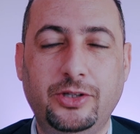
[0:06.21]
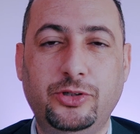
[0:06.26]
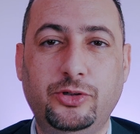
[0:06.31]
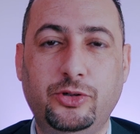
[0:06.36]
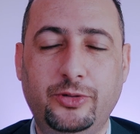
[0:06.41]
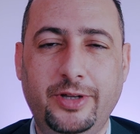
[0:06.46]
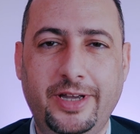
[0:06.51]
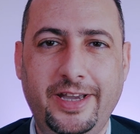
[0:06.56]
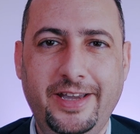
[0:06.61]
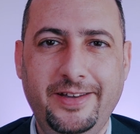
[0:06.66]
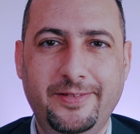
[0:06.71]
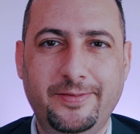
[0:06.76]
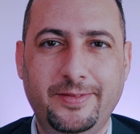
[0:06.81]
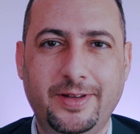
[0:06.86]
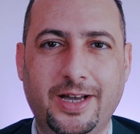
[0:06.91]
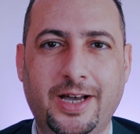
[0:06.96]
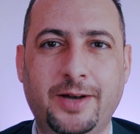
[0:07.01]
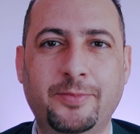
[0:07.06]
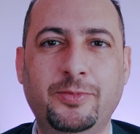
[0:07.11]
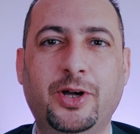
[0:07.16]
Today,
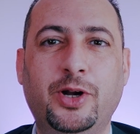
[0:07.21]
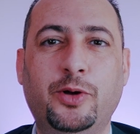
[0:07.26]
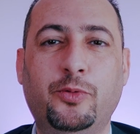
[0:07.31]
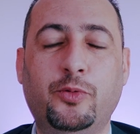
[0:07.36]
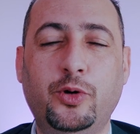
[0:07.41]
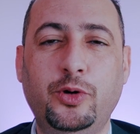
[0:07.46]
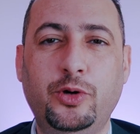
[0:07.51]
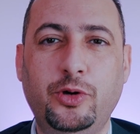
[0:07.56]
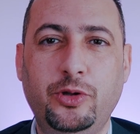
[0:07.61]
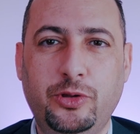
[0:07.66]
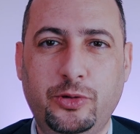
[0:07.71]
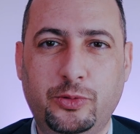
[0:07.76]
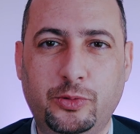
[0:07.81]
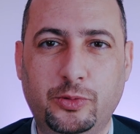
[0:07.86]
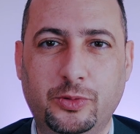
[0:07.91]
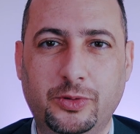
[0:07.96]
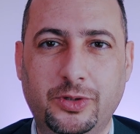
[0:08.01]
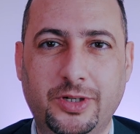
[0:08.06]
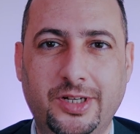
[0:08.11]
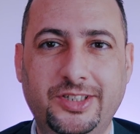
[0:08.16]
I'm going to walk you
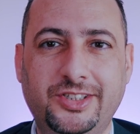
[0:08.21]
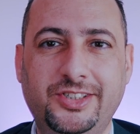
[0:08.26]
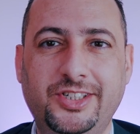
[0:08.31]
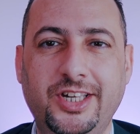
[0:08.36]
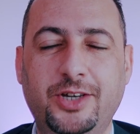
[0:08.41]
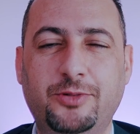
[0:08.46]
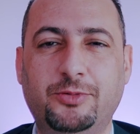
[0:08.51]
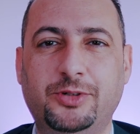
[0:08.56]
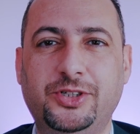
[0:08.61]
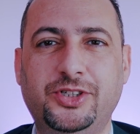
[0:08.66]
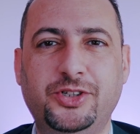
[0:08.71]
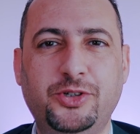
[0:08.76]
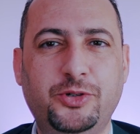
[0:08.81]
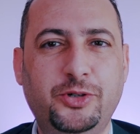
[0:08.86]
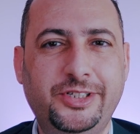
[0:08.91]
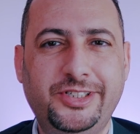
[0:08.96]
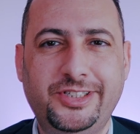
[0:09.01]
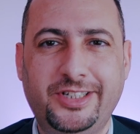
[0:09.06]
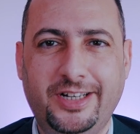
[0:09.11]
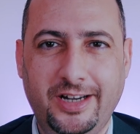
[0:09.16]
through Sequence's
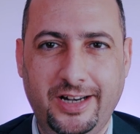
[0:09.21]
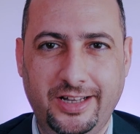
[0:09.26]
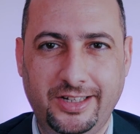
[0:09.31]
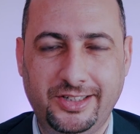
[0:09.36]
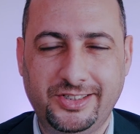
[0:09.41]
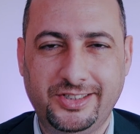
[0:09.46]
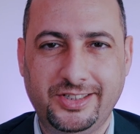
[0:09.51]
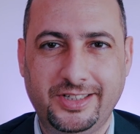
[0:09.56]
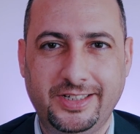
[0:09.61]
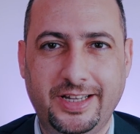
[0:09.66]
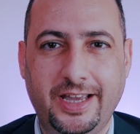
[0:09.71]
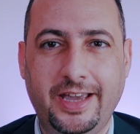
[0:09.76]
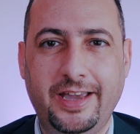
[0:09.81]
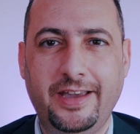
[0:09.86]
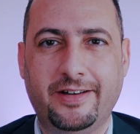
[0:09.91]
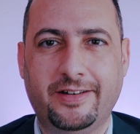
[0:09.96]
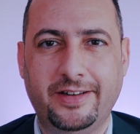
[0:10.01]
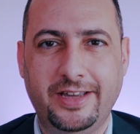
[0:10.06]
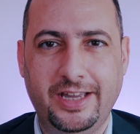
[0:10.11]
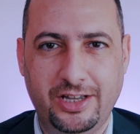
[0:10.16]
newest release,
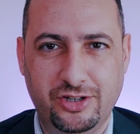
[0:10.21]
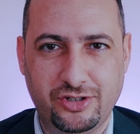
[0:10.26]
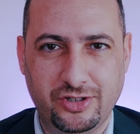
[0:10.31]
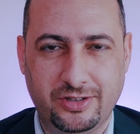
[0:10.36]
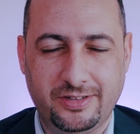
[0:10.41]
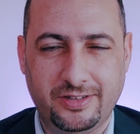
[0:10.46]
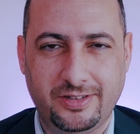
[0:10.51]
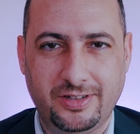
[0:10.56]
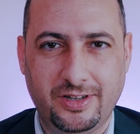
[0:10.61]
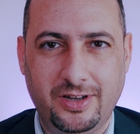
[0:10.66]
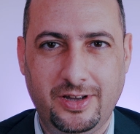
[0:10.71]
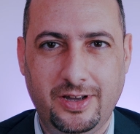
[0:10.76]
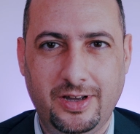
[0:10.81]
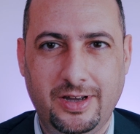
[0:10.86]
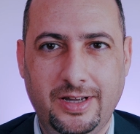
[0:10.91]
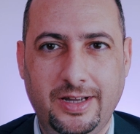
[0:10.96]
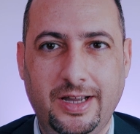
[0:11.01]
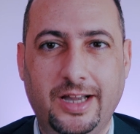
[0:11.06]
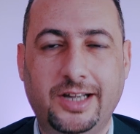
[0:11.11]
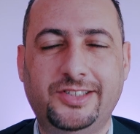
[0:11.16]
AI Agent,
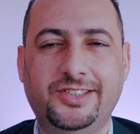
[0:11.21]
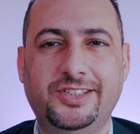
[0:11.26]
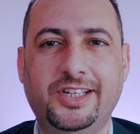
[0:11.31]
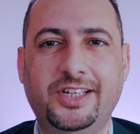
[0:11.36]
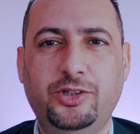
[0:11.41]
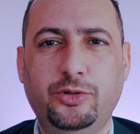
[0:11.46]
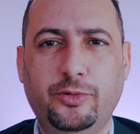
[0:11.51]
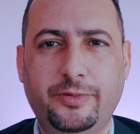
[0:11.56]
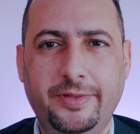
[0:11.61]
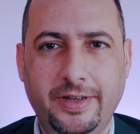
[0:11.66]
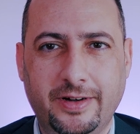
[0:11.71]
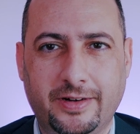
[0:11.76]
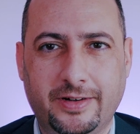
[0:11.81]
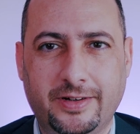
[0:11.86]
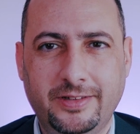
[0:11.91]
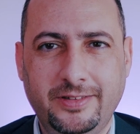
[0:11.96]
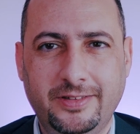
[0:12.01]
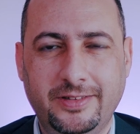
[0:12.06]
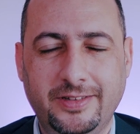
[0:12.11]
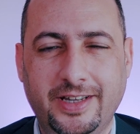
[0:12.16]
a
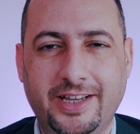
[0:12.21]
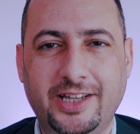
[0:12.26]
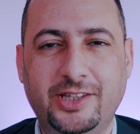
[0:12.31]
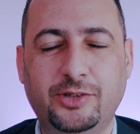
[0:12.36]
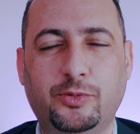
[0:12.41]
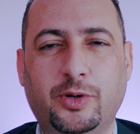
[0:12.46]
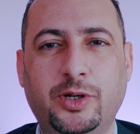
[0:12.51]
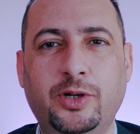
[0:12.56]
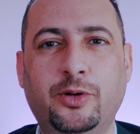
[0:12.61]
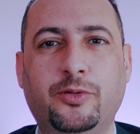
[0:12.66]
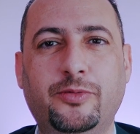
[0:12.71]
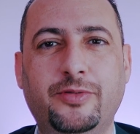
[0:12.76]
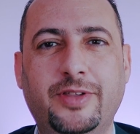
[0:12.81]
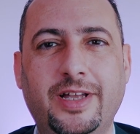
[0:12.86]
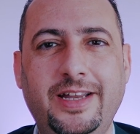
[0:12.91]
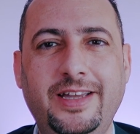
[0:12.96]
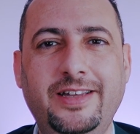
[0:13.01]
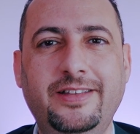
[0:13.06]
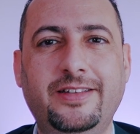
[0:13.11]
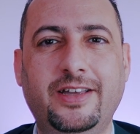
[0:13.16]
state-of-the-art and one of the
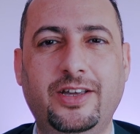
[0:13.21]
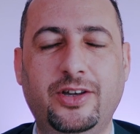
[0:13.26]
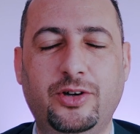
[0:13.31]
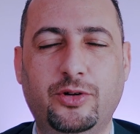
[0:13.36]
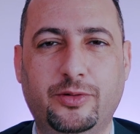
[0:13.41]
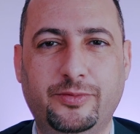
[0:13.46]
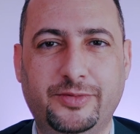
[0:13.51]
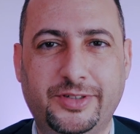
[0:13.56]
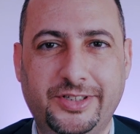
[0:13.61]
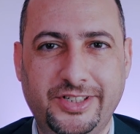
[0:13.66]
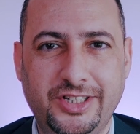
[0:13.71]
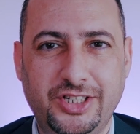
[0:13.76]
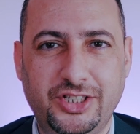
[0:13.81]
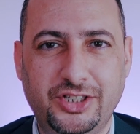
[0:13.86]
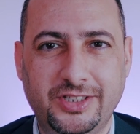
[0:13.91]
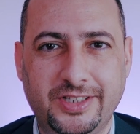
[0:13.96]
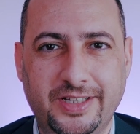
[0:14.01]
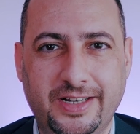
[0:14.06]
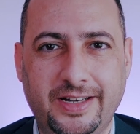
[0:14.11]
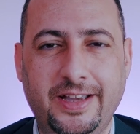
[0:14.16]
leading
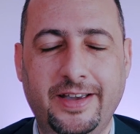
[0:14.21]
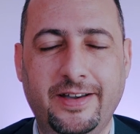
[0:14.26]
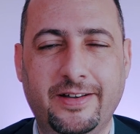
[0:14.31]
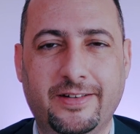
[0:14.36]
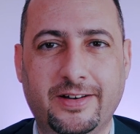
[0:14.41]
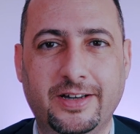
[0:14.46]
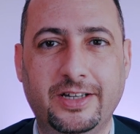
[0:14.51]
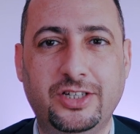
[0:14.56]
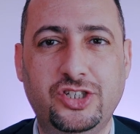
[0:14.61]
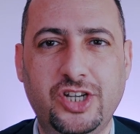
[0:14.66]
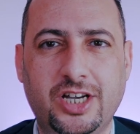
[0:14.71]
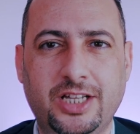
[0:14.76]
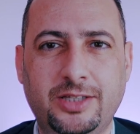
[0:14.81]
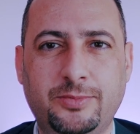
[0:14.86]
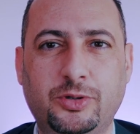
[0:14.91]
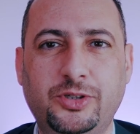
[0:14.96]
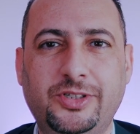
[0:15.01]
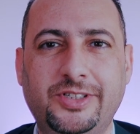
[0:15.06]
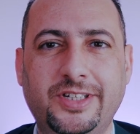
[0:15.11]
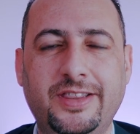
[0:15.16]
conversational AI
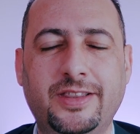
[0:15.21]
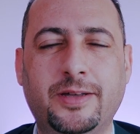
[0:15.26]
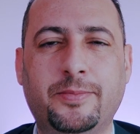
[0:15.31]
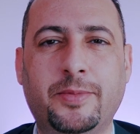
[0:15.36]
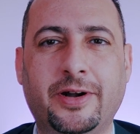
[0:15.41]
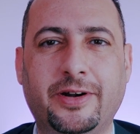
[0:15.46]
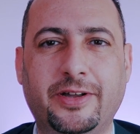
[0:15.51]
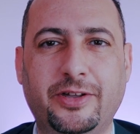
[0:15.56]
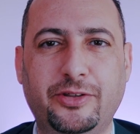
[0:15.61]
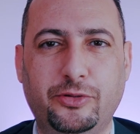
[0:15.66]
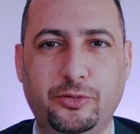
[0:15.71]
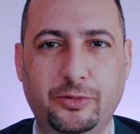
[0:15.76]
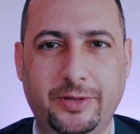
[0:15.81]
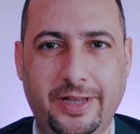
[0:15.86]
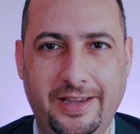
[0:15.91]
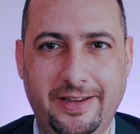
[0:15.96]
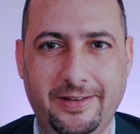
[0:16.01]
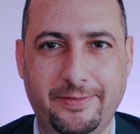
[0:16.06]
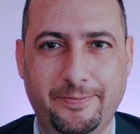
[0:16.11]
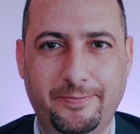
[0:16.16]
chatbots in the market today.